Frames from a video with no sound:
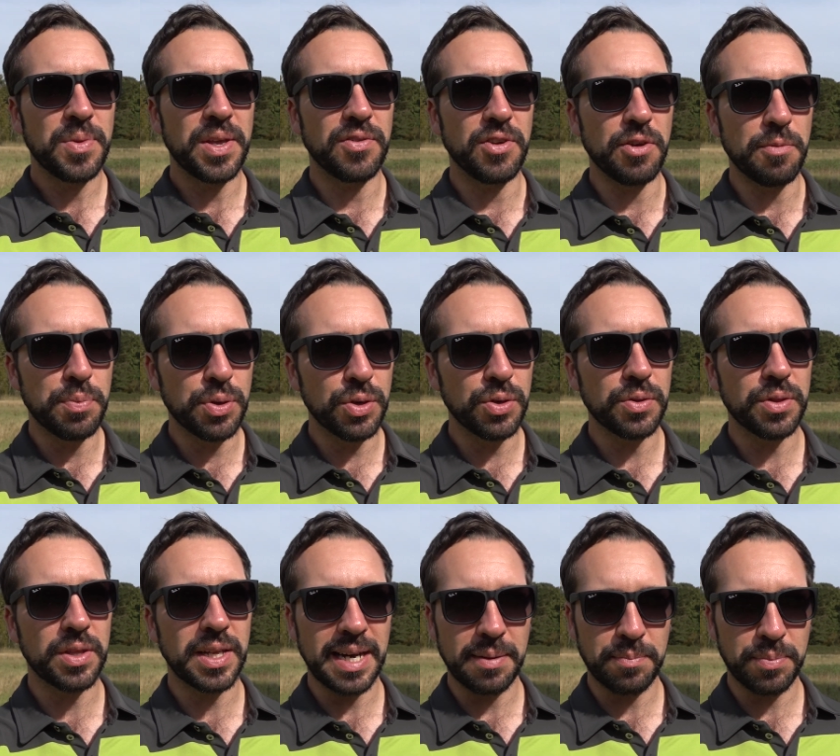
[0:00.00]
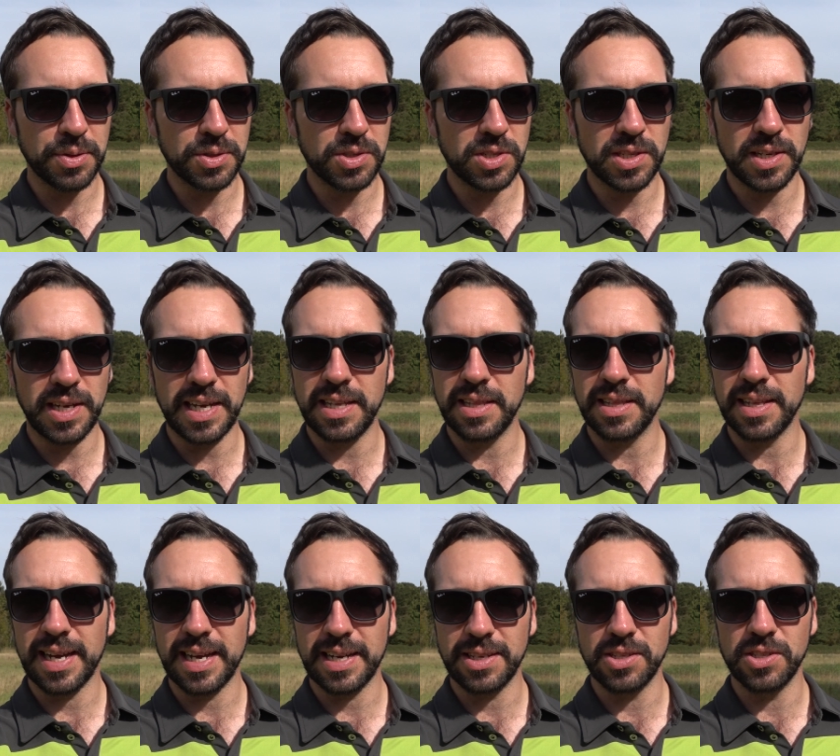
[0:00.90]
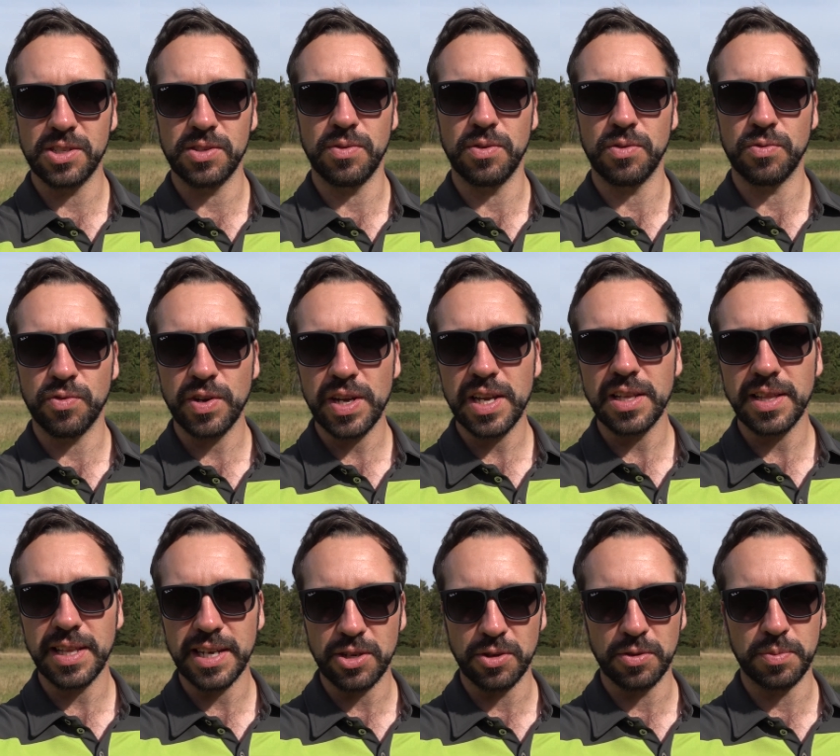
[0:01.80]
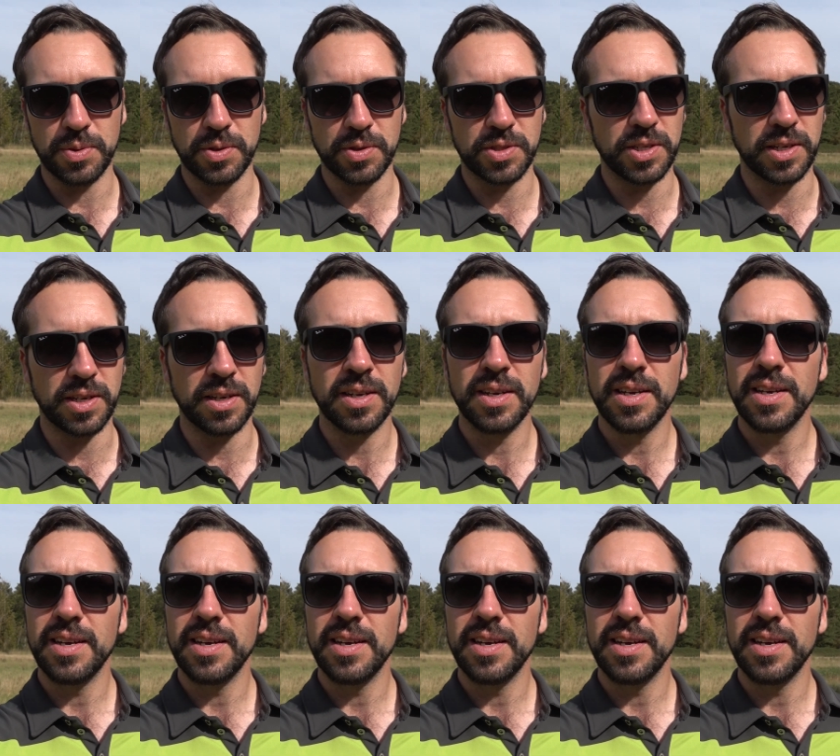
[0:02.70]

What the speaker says: If you put that putter in the hands of a really good putter,